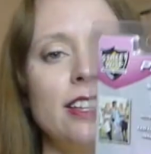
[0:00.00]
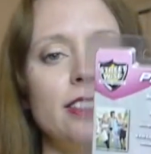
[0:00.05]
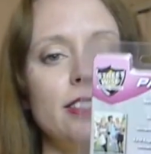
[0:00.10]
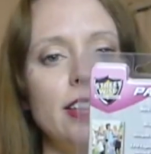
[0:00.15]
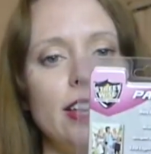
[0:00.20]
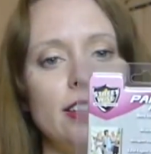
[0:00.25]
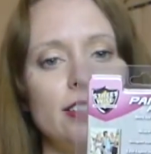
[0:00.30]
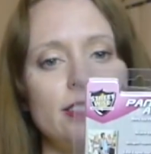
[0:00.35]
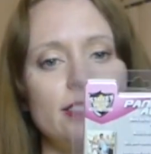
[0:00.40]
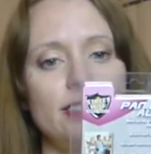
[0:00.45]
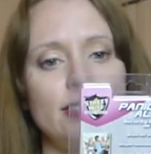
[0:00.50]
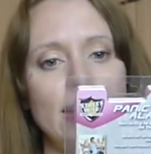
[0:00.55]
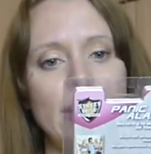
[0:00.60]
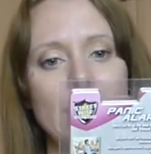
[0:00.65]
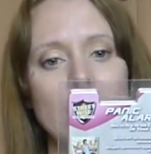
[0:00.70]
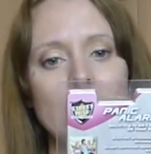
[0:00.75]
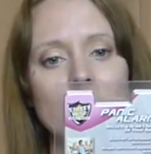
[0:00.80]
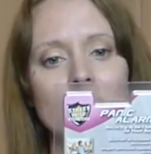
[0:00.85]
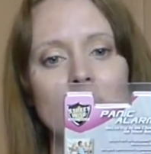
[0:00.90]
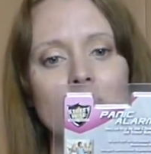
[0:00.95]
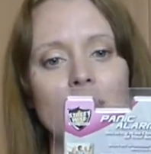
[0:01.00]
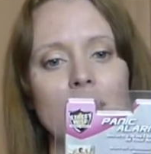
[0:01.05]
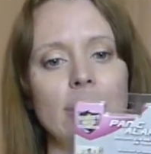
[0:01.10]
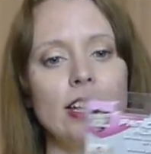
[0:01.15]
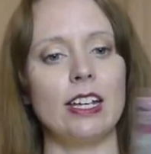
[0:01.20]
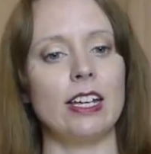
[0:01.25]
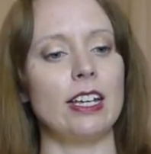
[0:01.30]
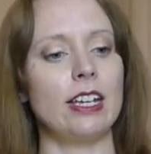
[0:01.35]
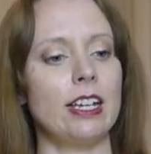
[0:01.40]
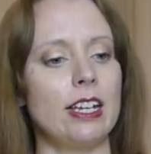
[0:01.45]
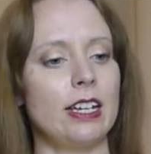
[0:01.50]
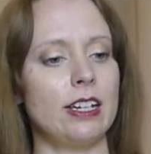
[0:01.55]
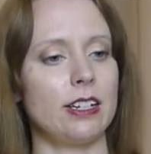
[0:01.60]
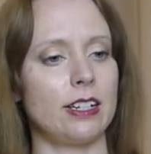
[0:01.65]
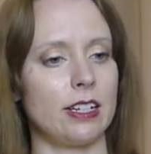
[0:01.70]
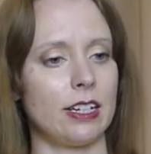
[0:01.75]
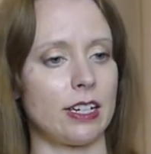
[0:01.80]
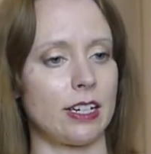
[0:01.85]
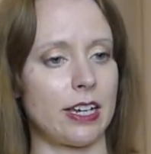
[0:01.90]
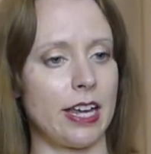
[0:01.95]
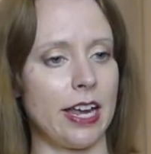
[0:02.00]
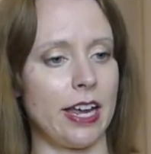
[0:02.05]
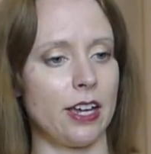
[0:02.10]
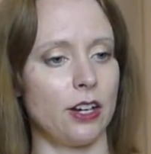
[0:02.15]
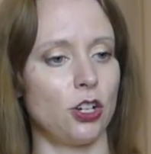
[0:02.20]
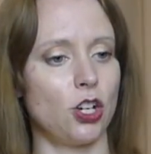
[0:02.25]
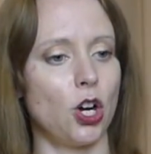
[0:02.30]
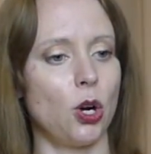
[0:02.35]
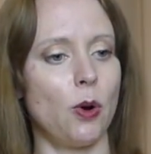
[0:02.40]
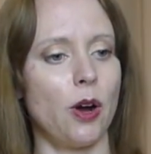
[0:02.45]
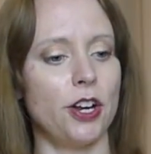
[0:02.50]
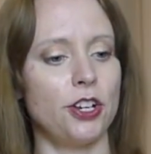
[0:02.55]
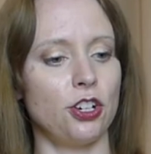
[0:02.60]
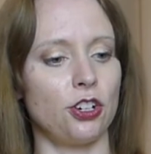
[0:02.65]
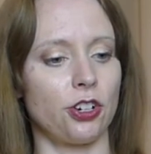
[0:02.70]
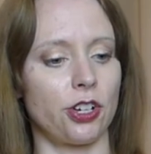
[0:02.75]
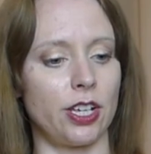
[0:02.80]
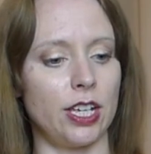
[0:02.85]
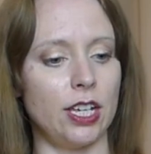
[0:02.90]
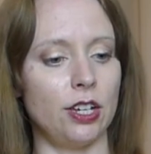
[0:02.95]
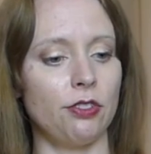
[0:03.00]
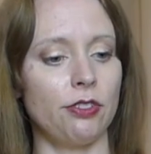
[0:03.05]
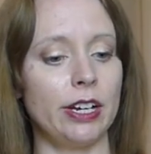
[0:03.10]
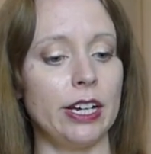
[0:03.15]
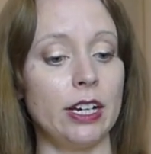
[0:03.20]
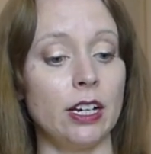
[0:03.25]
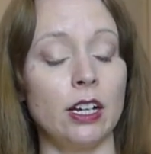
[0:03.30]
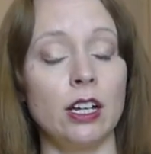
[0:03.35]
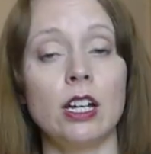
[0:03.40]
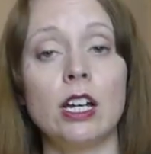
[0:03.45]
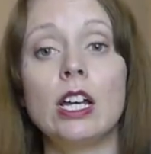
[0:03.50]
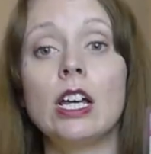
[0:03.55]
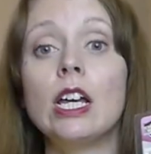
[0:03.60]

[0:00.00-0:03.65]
They say it can go on your keyring.